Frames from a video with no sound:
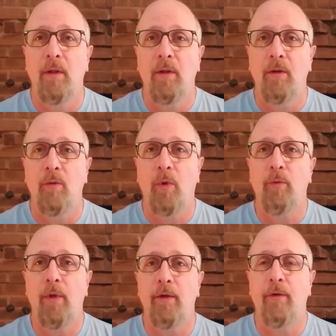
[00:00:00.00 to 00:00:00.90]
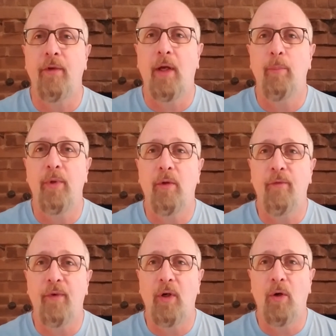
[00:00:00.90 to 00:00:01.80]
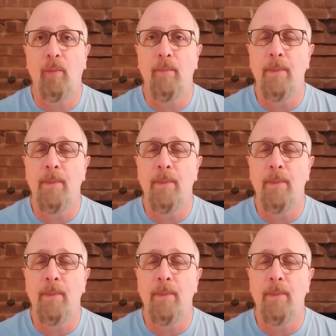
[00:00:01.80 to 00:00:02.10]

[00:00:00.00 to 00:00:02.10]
worked with a design-build firm